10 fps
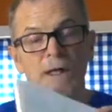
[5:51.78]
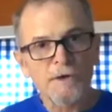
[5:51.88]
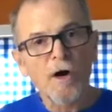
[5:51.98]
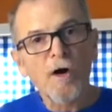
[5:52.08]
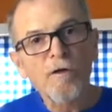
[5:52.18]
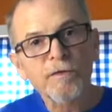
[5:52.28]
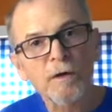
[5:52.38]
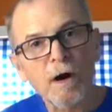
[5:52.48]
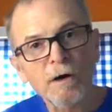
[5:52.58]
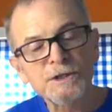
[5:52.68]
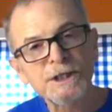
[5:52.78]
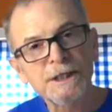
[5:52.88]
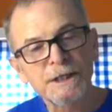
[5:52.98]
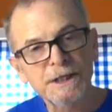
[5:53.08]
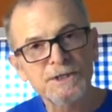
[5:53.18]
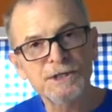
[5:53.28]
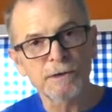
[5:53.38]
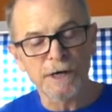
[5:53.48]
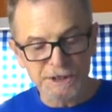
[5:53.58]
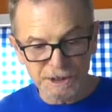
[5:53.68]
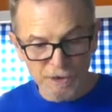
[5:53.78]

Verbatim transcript: The overarching consideration,